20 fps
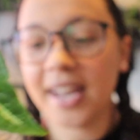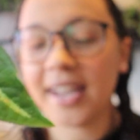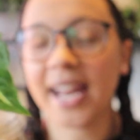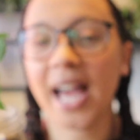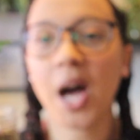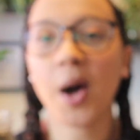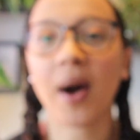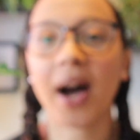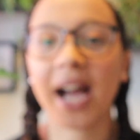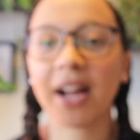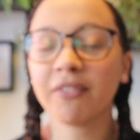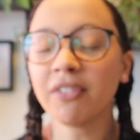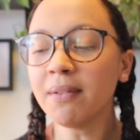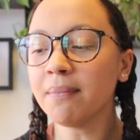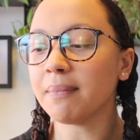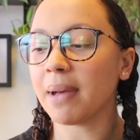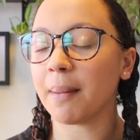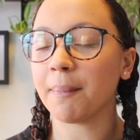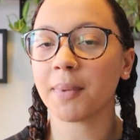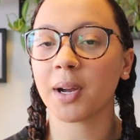Now, I
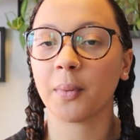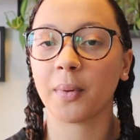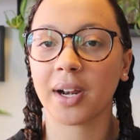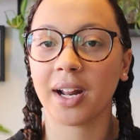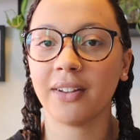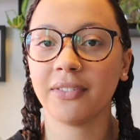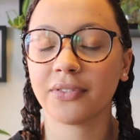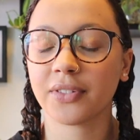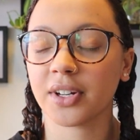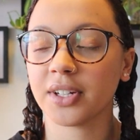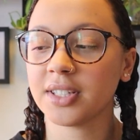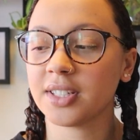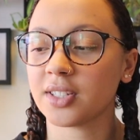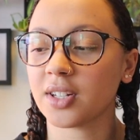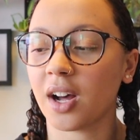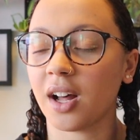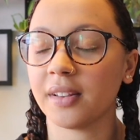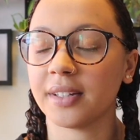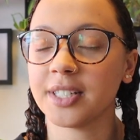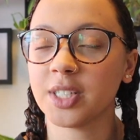remember when I first
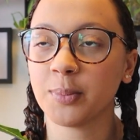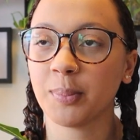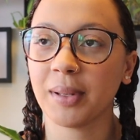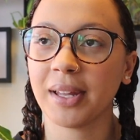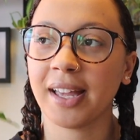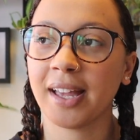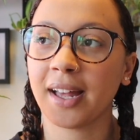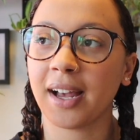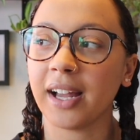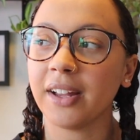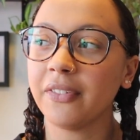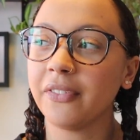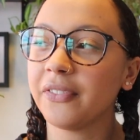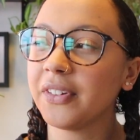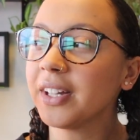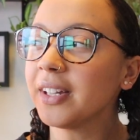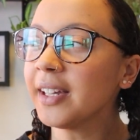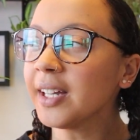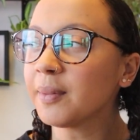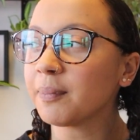saw this plant, I
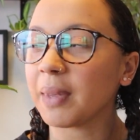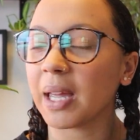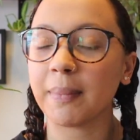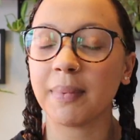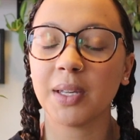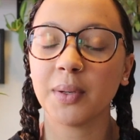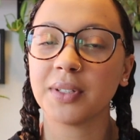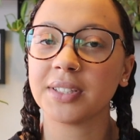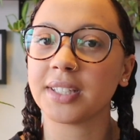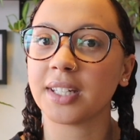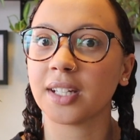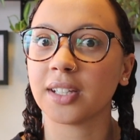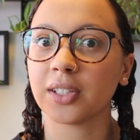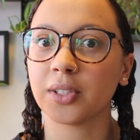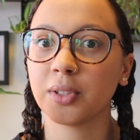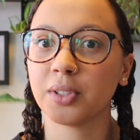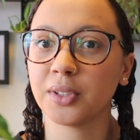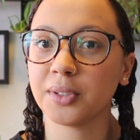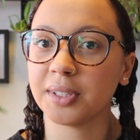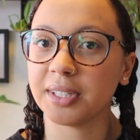feel like maybe it was in a
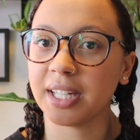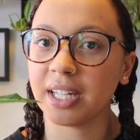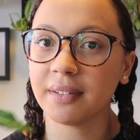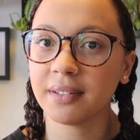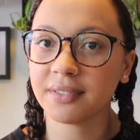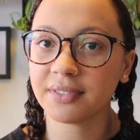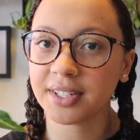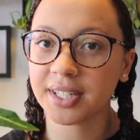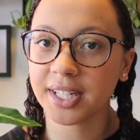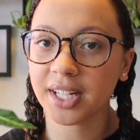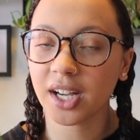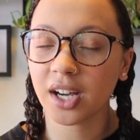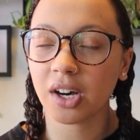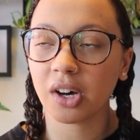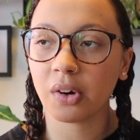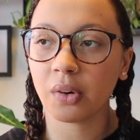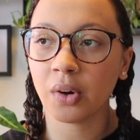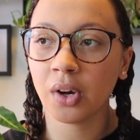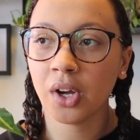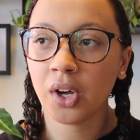Lulu Leaves
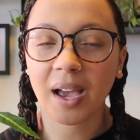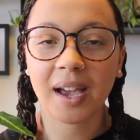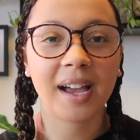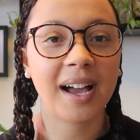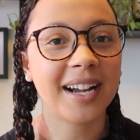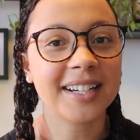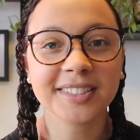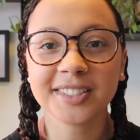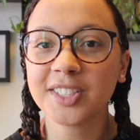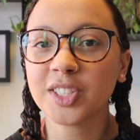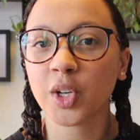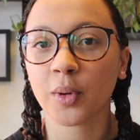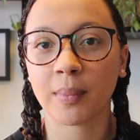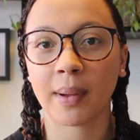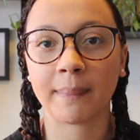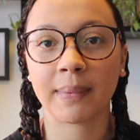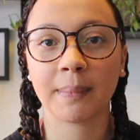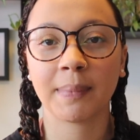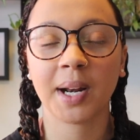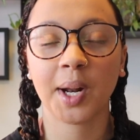video. I actually don't
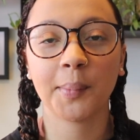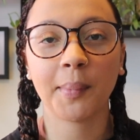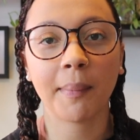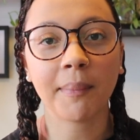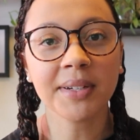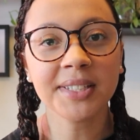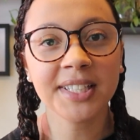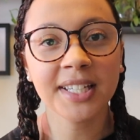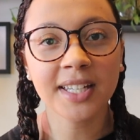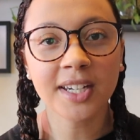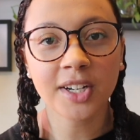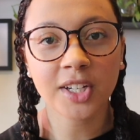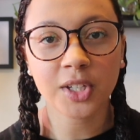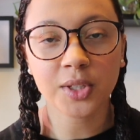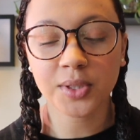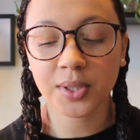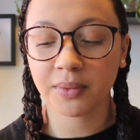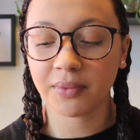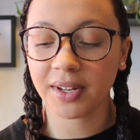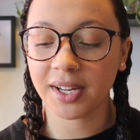remember, but I remember seeing it in a
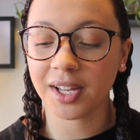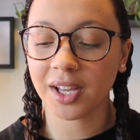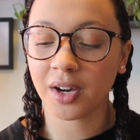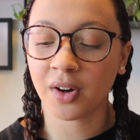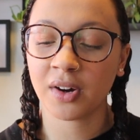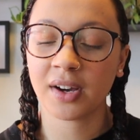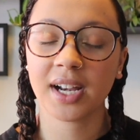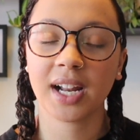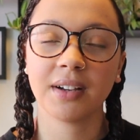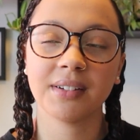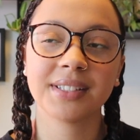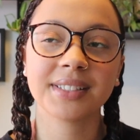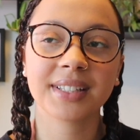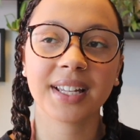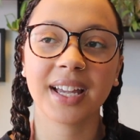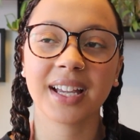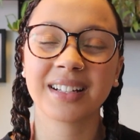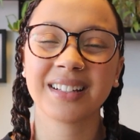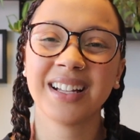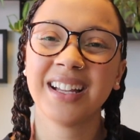YouTube video and I was
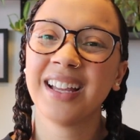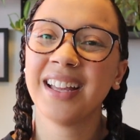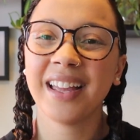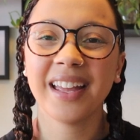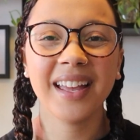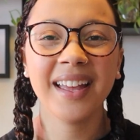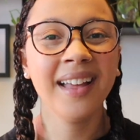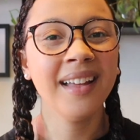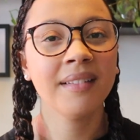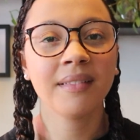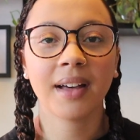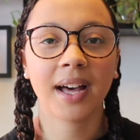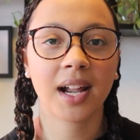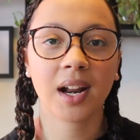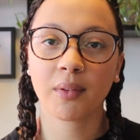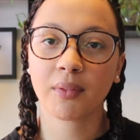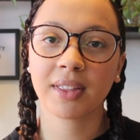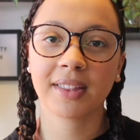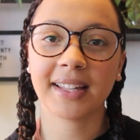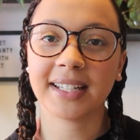like, I
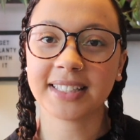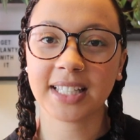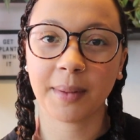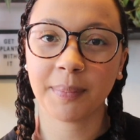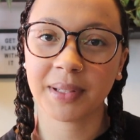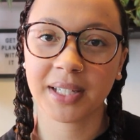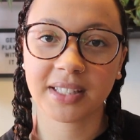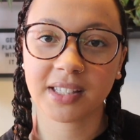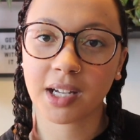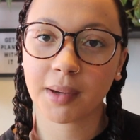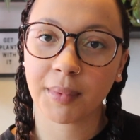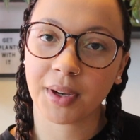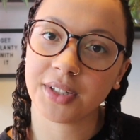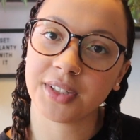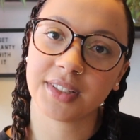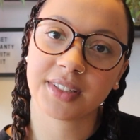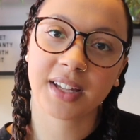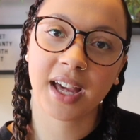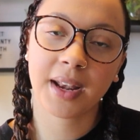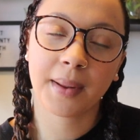don't really like that plant that
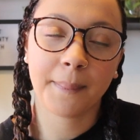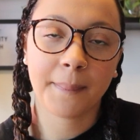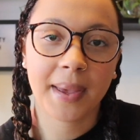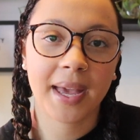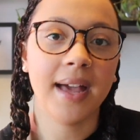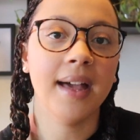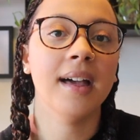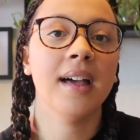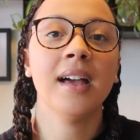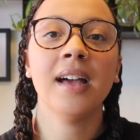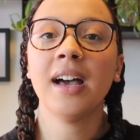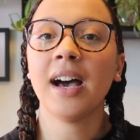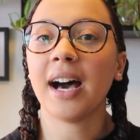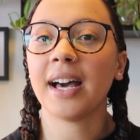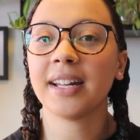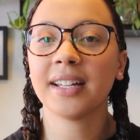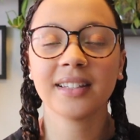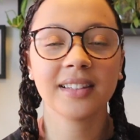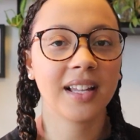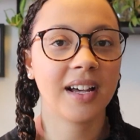much. It's kind of meh.
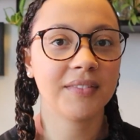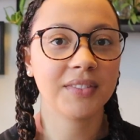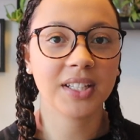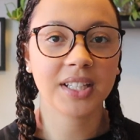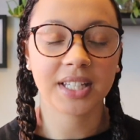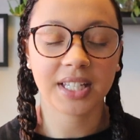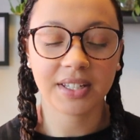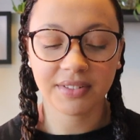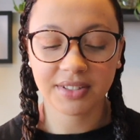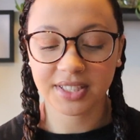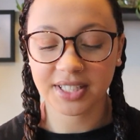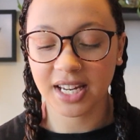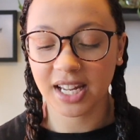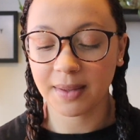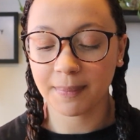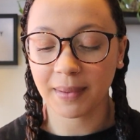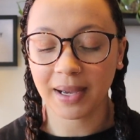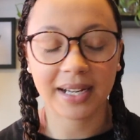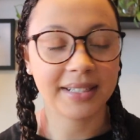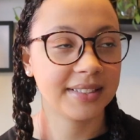I didn't love the leaf
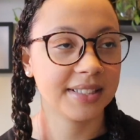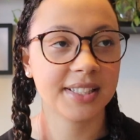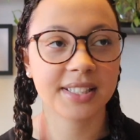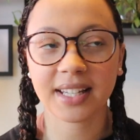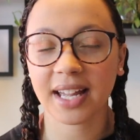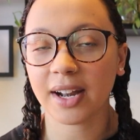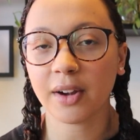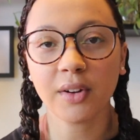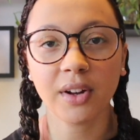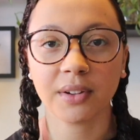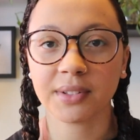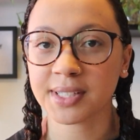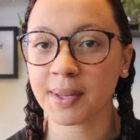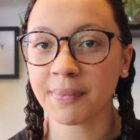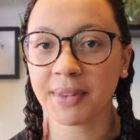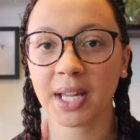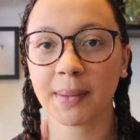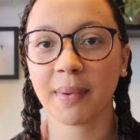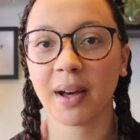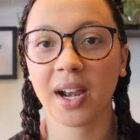shape. I don't know,
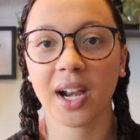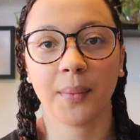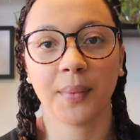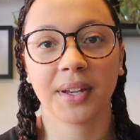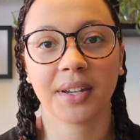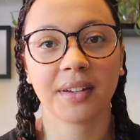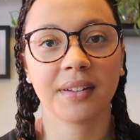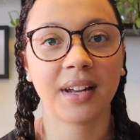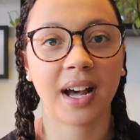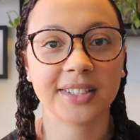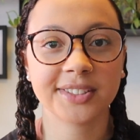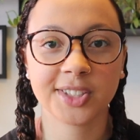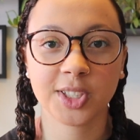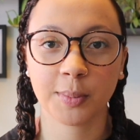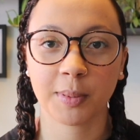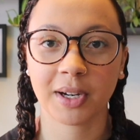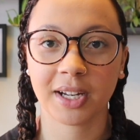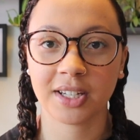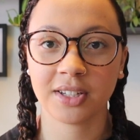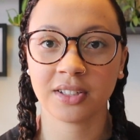something about it I was not
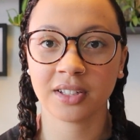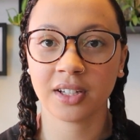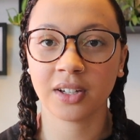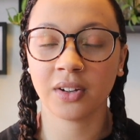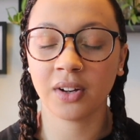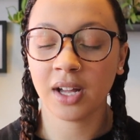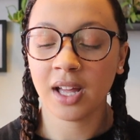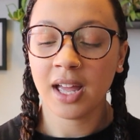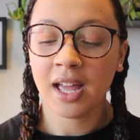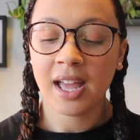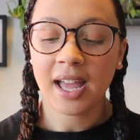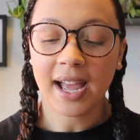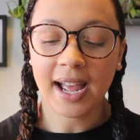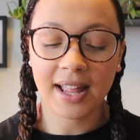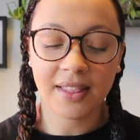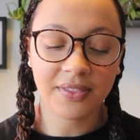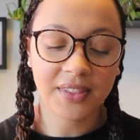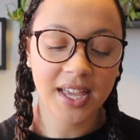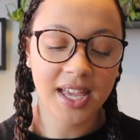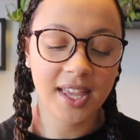super into.
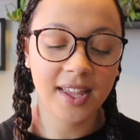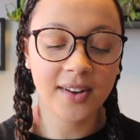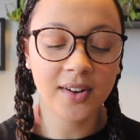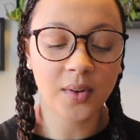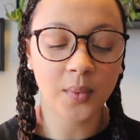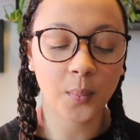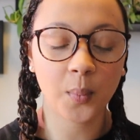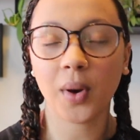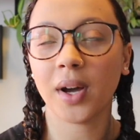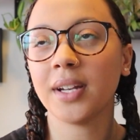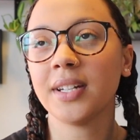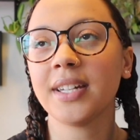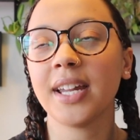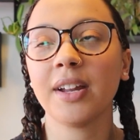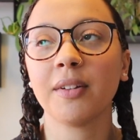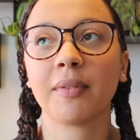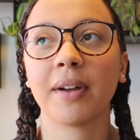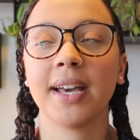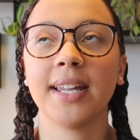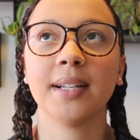And then one
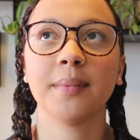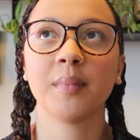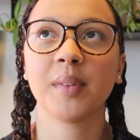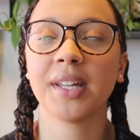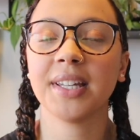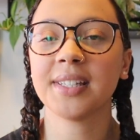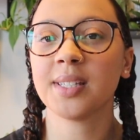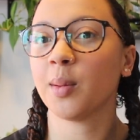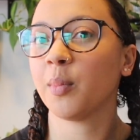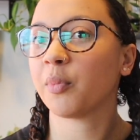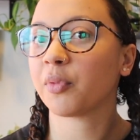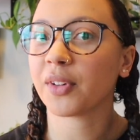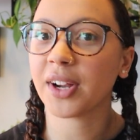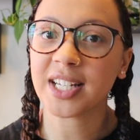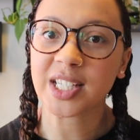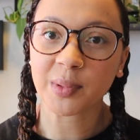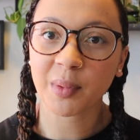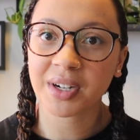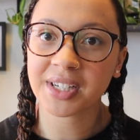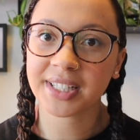day randomly, some
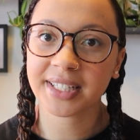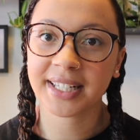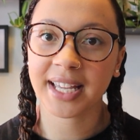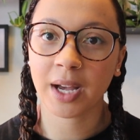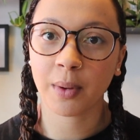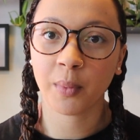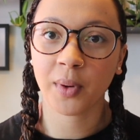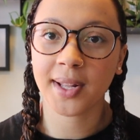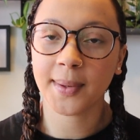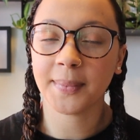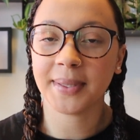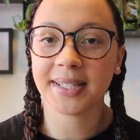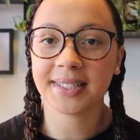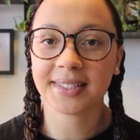friends wanted to get one. We